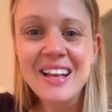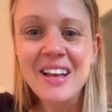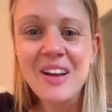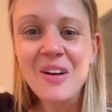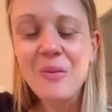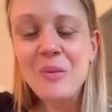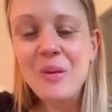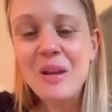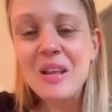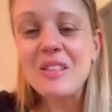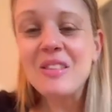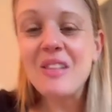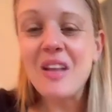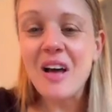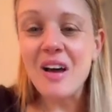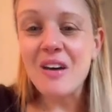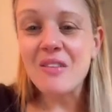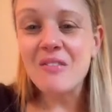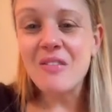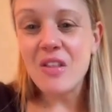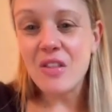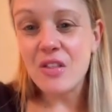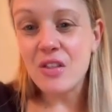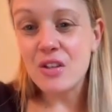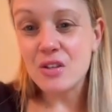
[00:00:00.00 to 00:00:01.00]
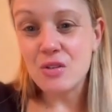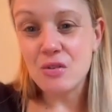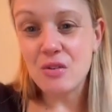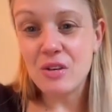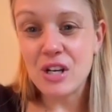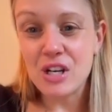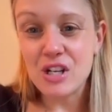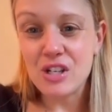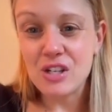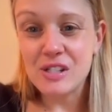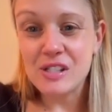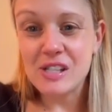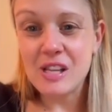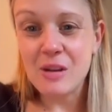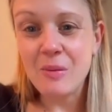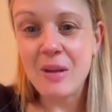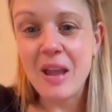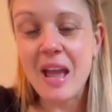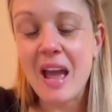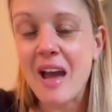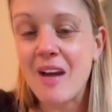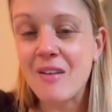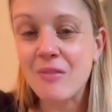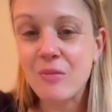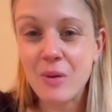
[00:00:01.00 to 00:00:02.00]
We love the traditions that we
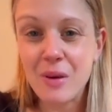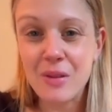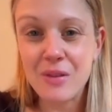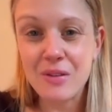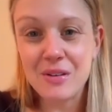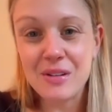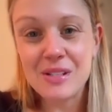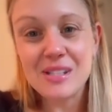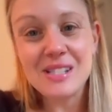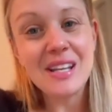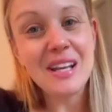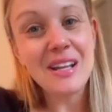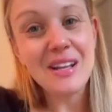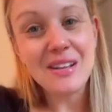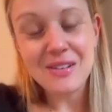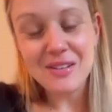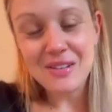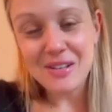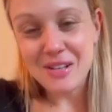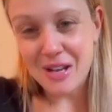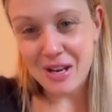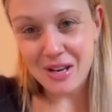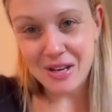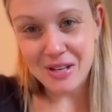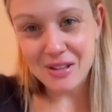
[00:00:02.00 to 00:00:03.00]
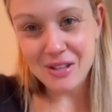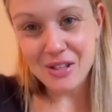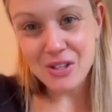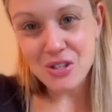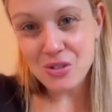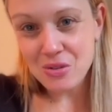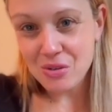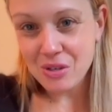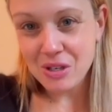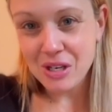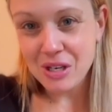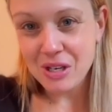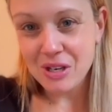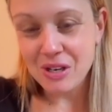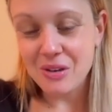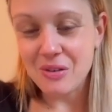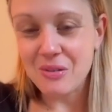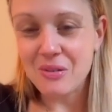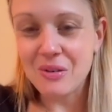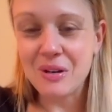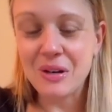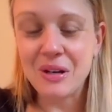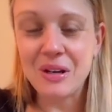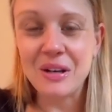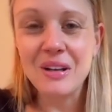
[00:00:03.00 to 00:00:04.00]
have, whether it's like getting the tree
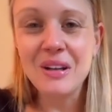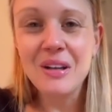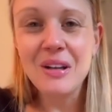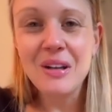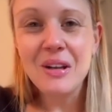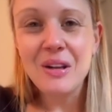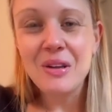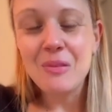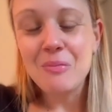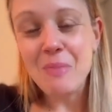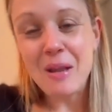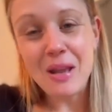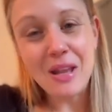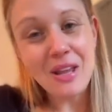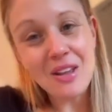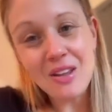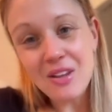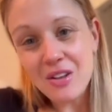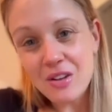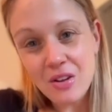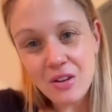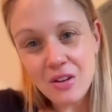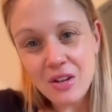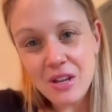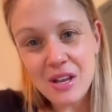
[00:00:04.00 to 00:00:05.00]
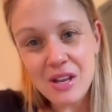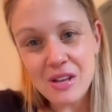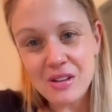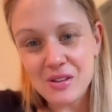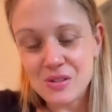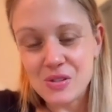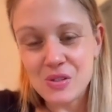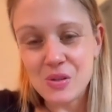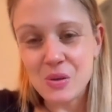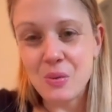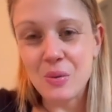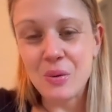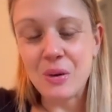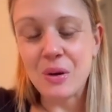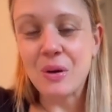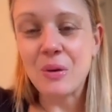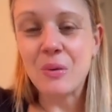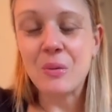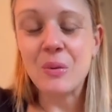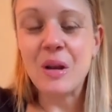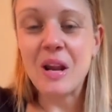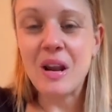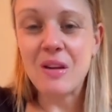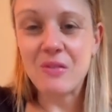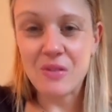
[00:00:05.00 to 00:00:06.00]
or making cookies or
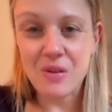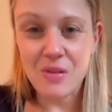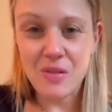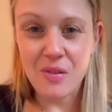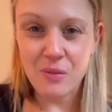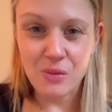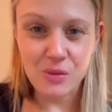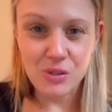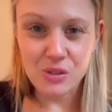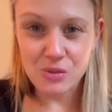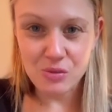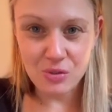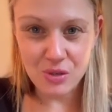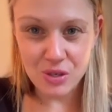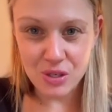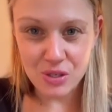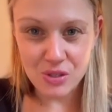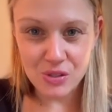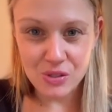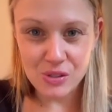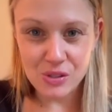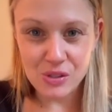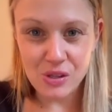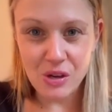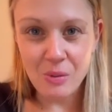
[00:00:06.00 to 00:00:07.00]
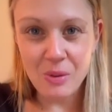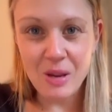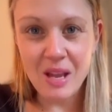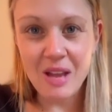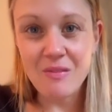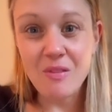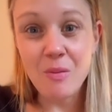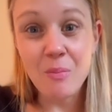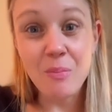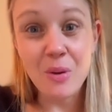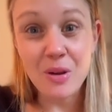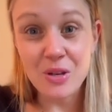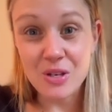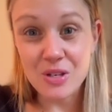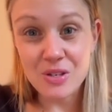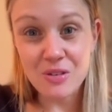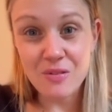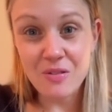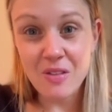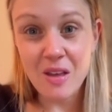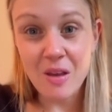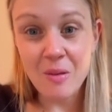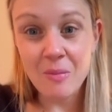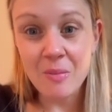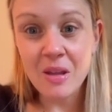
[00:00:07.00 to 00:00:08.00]
whatever those traditions are. We have a bunch of
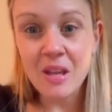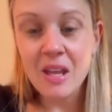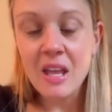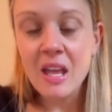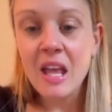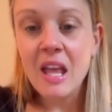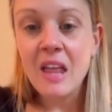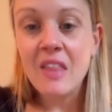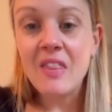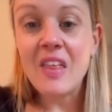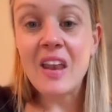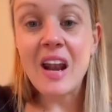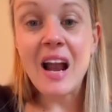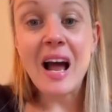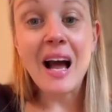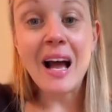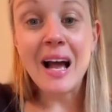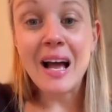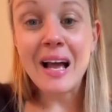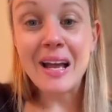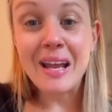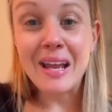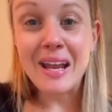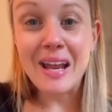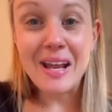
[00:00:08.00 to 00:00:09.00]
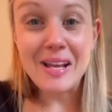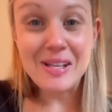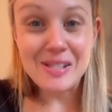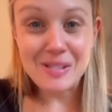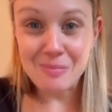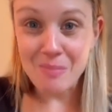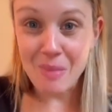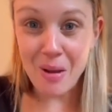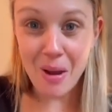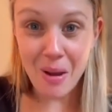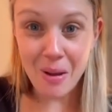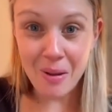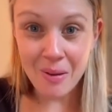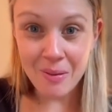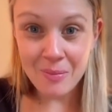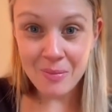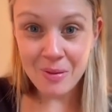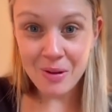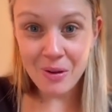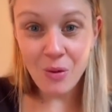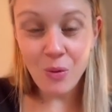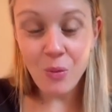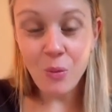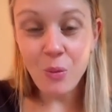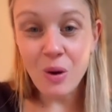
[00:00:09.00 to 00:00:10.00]
them that I, as
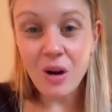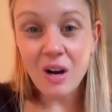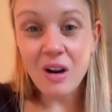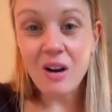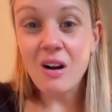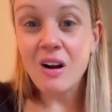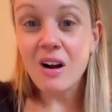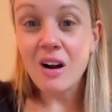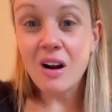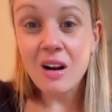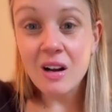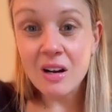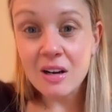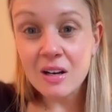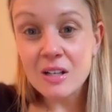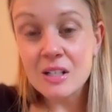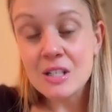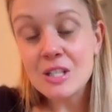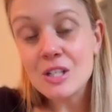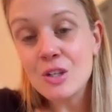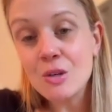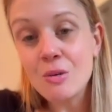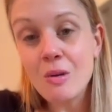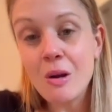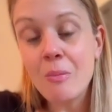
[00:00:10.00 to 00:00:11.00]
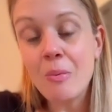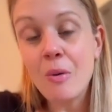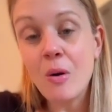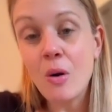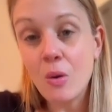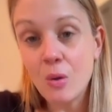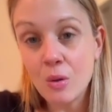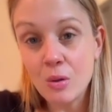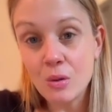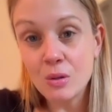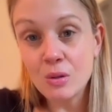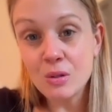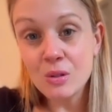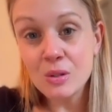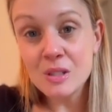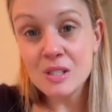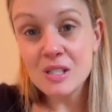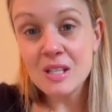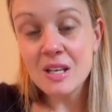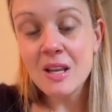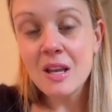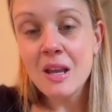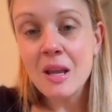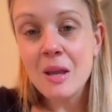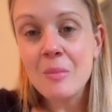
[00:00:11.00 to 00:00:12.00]
mom, work hard to uphold
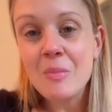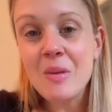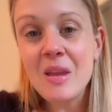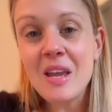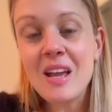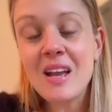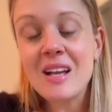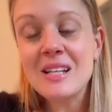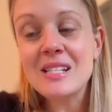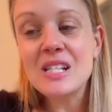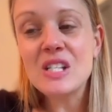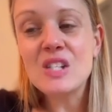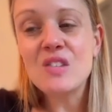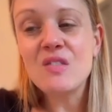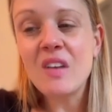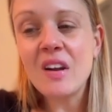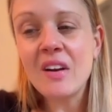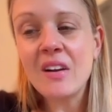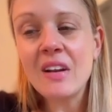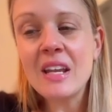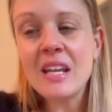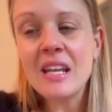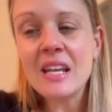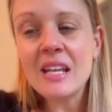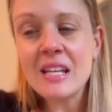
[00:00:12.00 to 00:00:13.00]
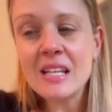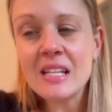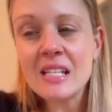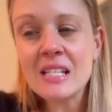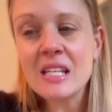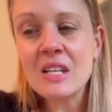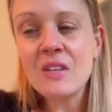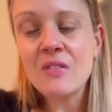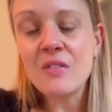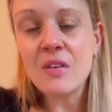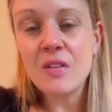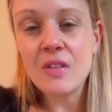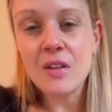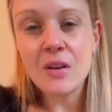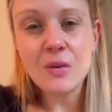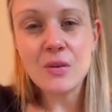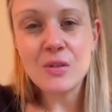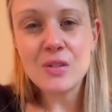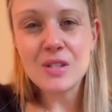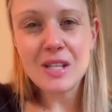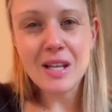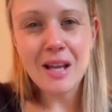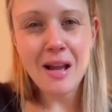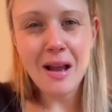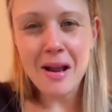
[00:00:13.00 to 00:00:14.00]
because it's very easy for those
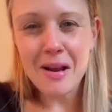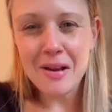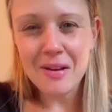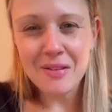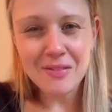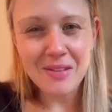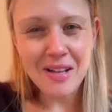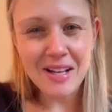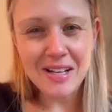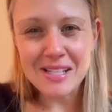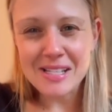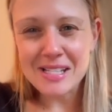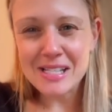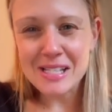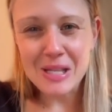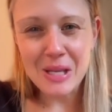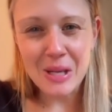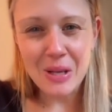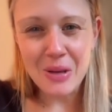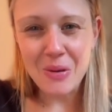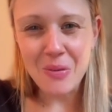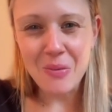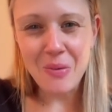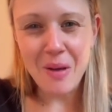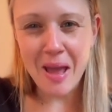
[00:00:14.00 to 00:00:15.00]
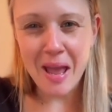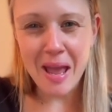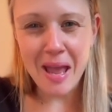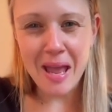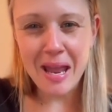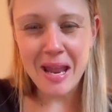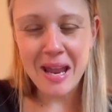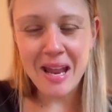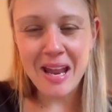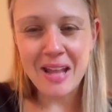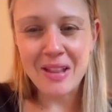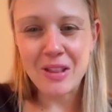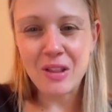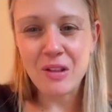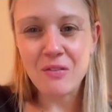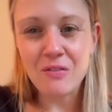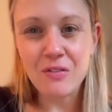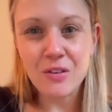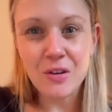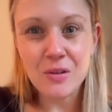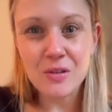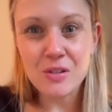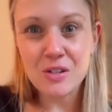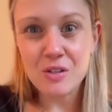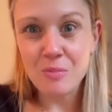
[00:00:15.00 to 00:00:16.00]
to kind of like slink away at the
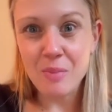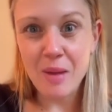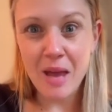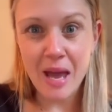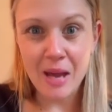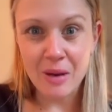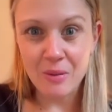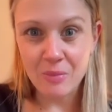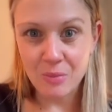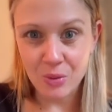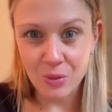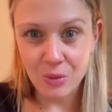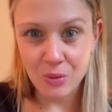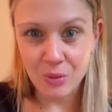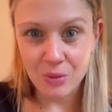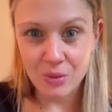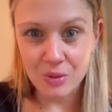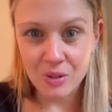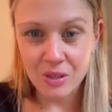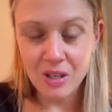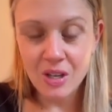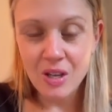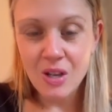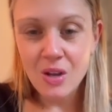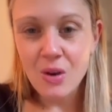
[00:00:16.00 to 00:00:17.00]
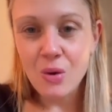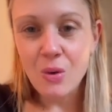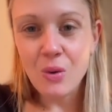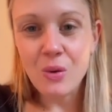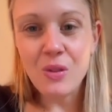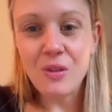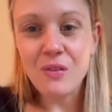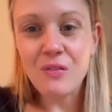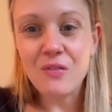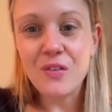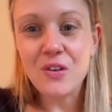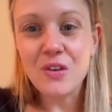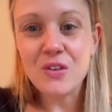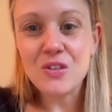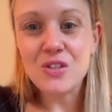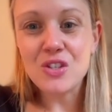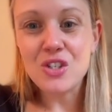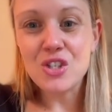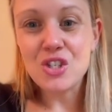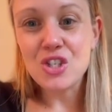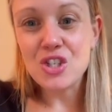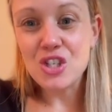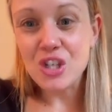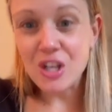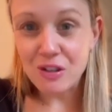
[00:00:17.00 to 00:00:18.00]
first bad mood or the first
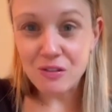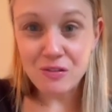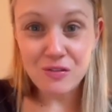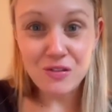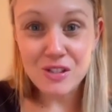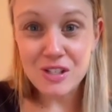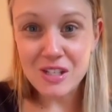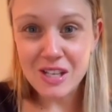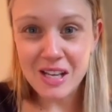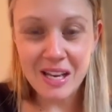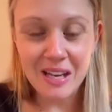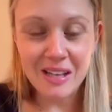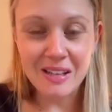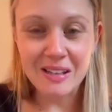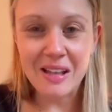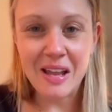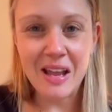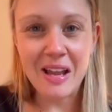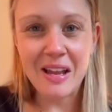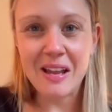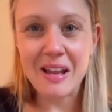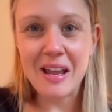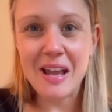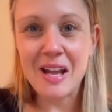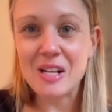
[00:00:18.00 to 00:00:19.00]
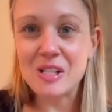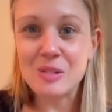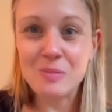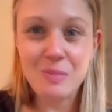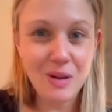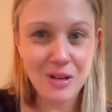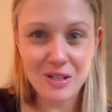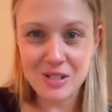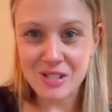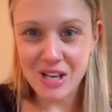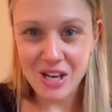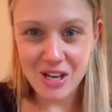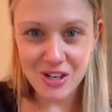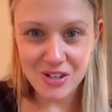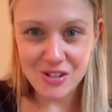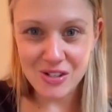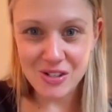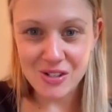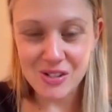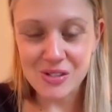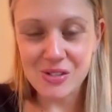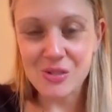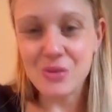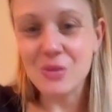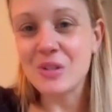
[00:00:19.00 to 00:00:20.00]
shift in like
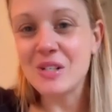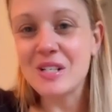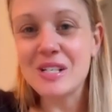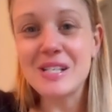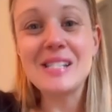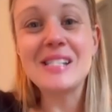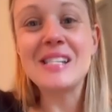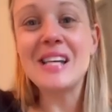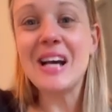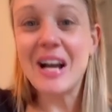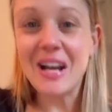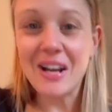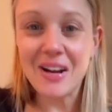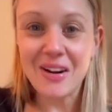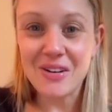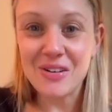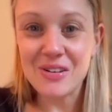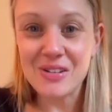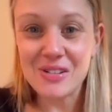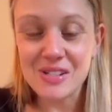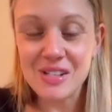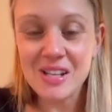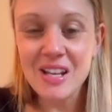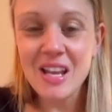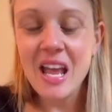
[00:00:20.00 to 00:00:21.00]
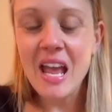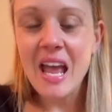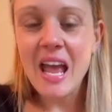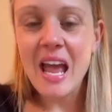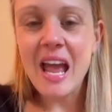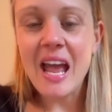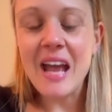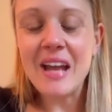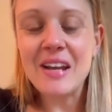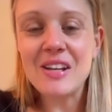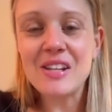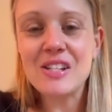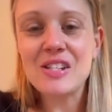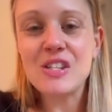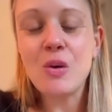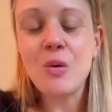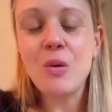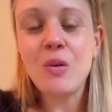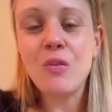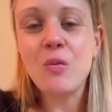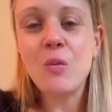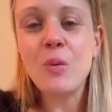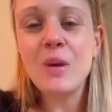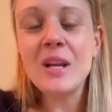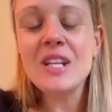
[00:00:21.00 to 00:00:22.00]
expectations or desires. And so
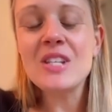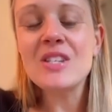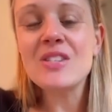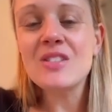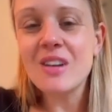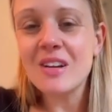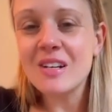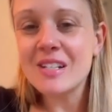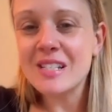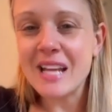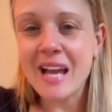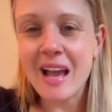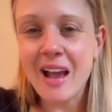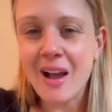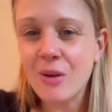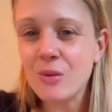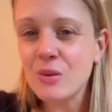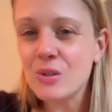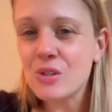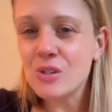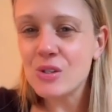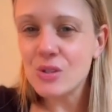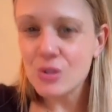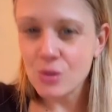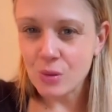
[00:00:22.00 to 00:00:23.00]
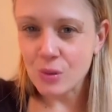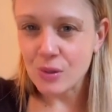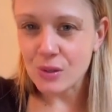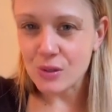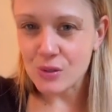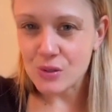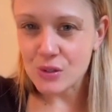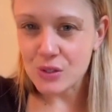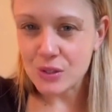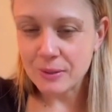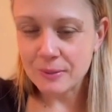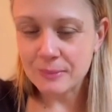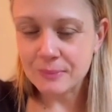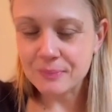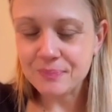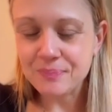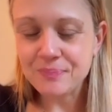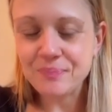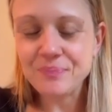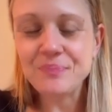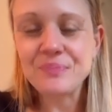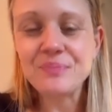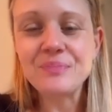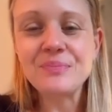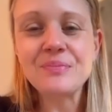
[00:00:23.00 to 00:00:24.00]
if we start to outsource
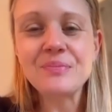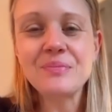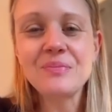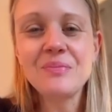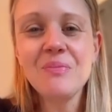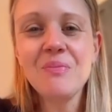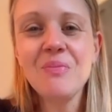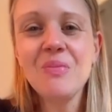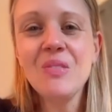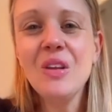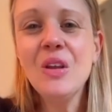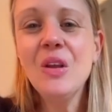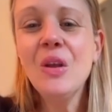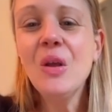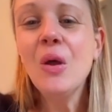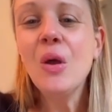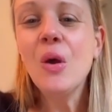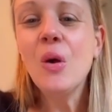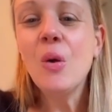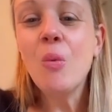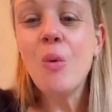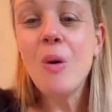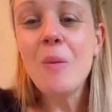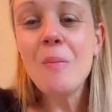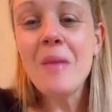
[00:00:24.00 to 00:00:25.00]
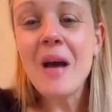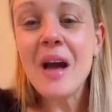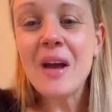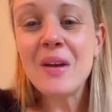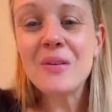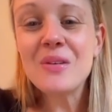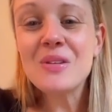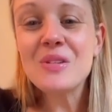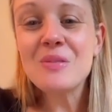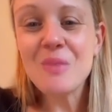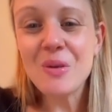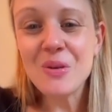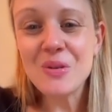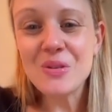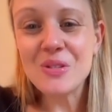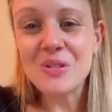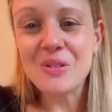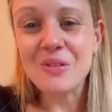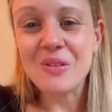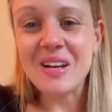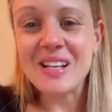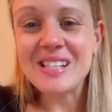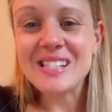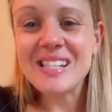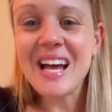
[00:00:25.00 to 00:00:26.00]
what matters most to
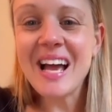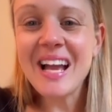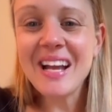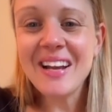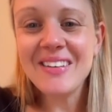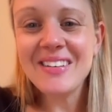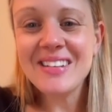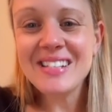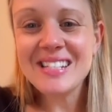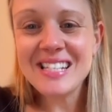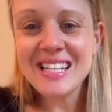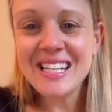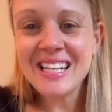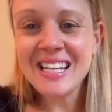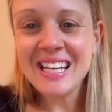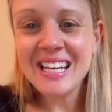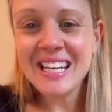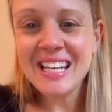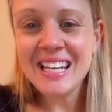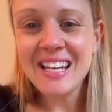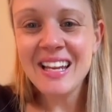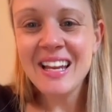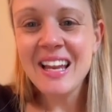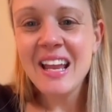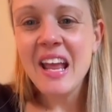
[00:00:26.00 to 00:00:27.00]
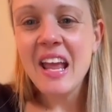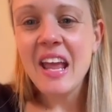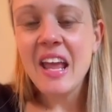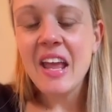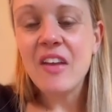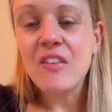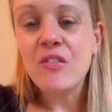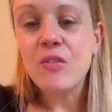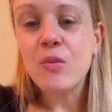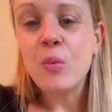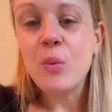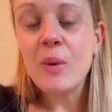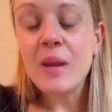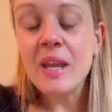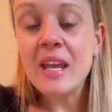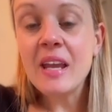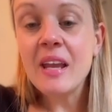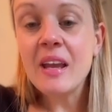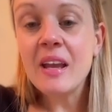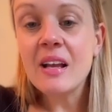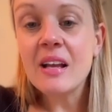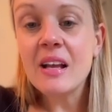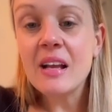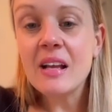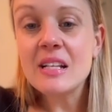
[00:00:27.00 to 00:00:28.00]
us. Hi, Christine. If
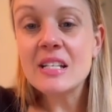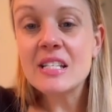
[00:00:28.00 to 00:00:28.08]
we